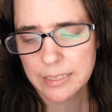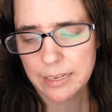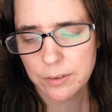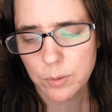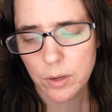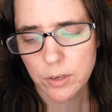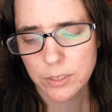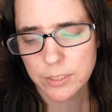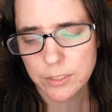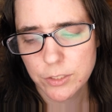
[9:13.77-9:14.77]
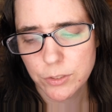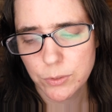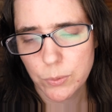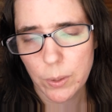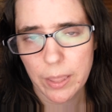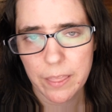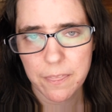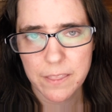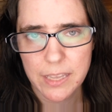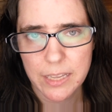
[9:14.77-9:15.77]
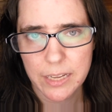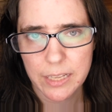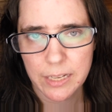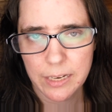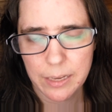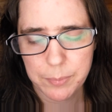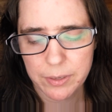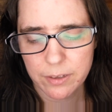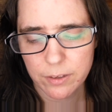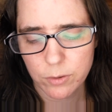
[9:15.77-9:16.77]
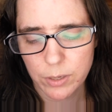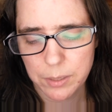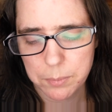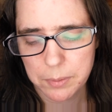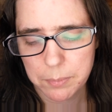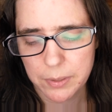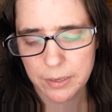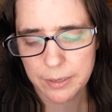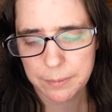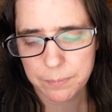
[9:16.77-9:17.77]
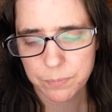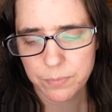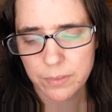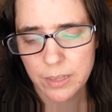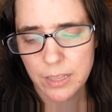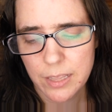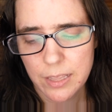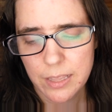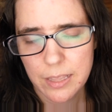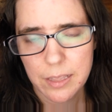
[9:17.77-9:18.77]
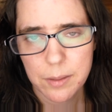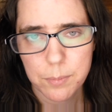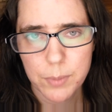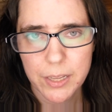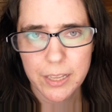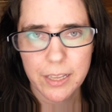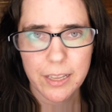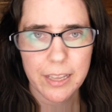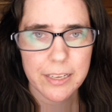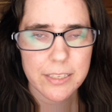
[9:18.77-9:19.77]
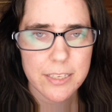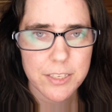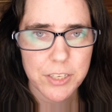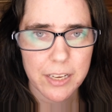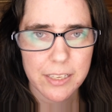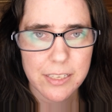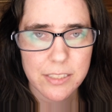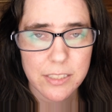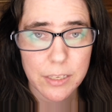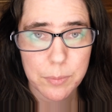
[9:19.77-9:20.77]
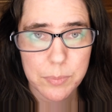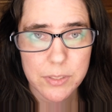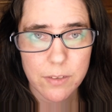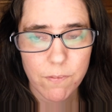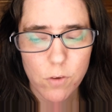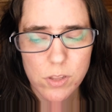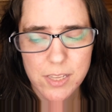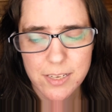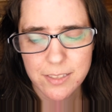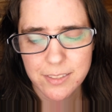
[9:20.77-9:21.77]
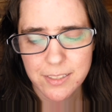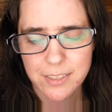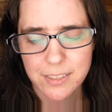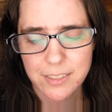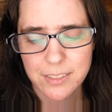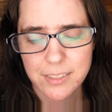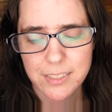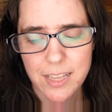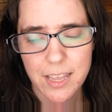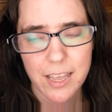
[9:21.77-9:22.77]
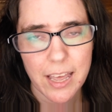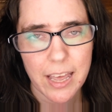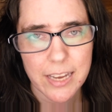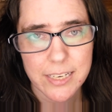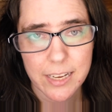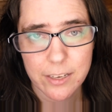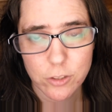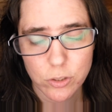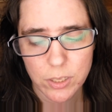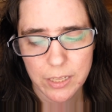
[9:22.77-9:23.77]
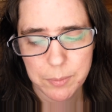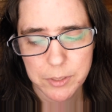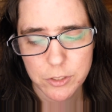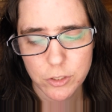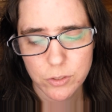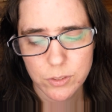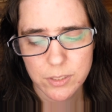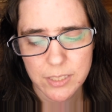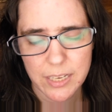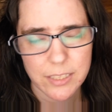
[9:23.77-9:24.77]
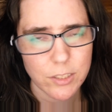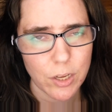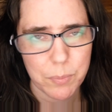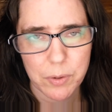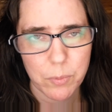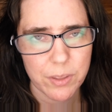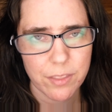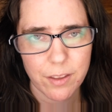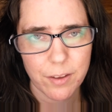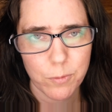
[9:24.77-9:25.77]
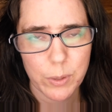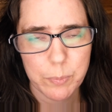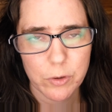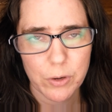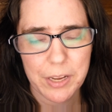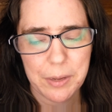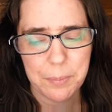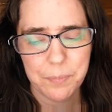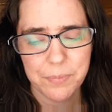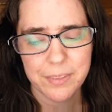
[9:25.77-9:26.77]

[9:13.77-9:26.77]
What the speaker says: Now on to the lemon cream pie. My Aunt Jackie's tips for this is add extra lemon juice and top it with whipped cream.